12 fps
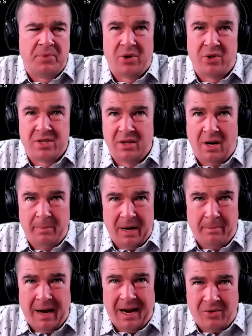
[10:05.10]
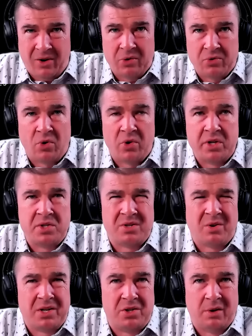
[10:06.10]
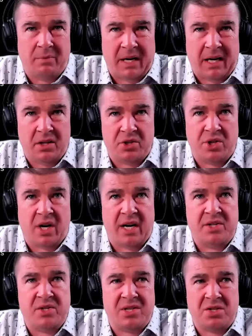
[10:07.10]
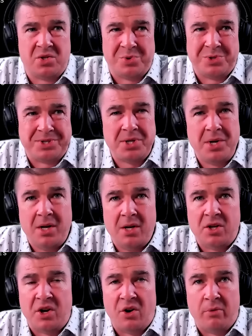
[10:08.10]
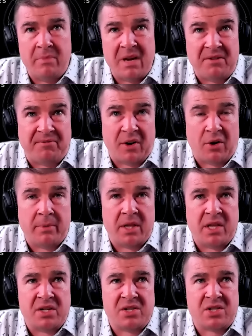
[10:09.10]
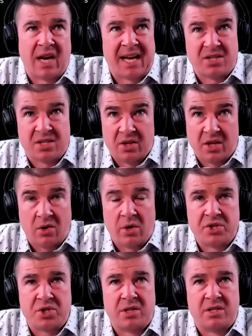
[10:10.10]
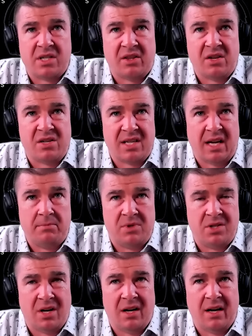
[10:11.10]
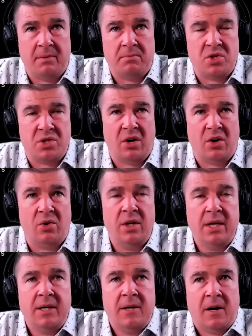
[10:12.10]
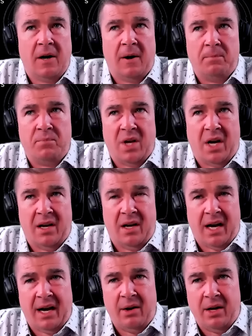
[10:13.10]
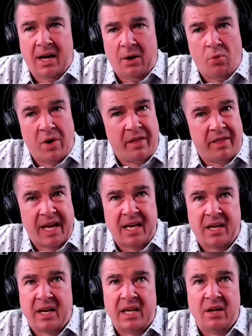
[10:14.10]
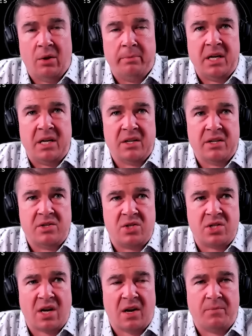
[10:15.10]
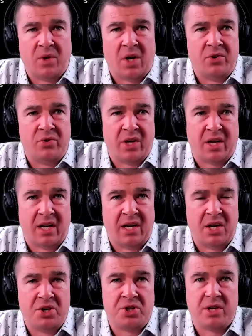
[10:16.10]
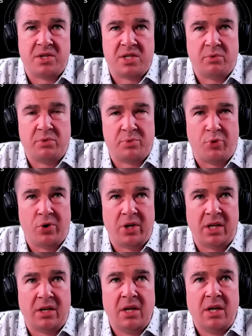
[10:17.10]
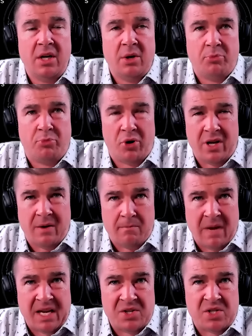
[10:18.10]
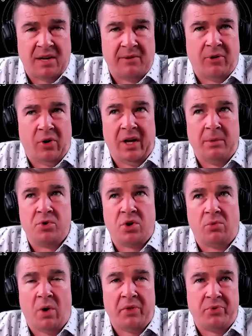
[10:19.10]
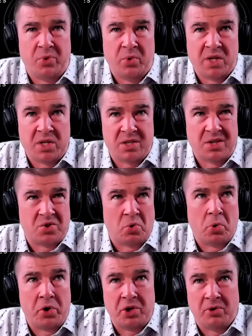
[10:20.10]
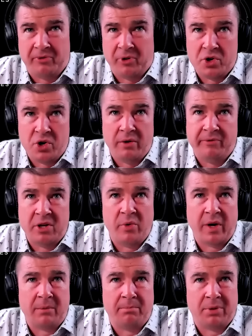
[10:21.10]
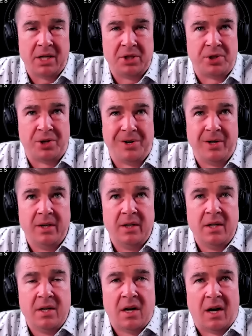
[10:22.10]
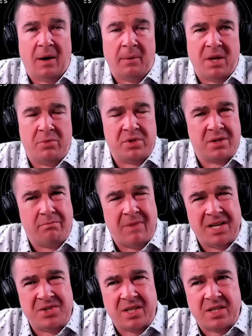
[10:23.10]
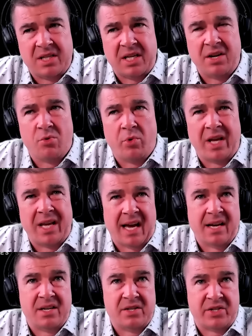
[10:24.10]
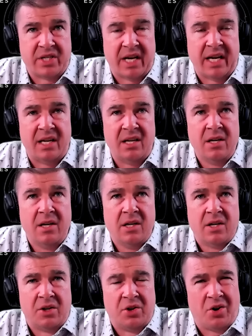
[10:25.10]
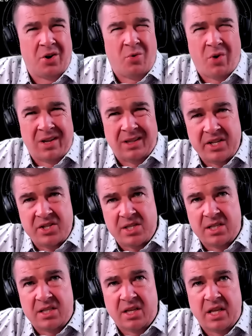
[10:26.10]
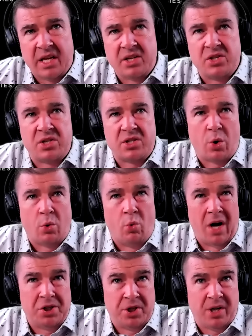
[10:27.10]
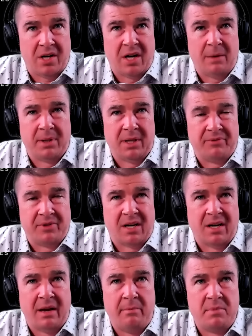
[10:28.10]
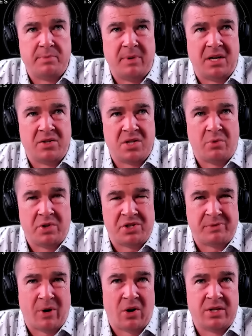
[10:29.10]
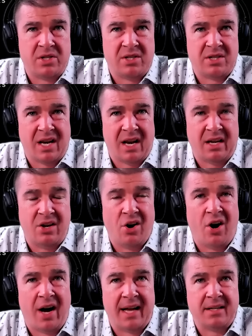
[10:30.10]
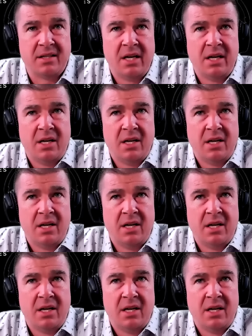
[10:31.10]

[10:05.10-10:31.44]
there is a little bit of background noise, so I do apologize. This was, you know, me filming this and asking the questions at the same time. So um, I I, I want to thank Anil because um, under the conditions, it was pretty pretty amazing for him to run through this tutorial for your viewing pleasure. Um, it was amazing to hear what he had to say. You're going to want to listen to this, watch it a couple of times, because the responses that I got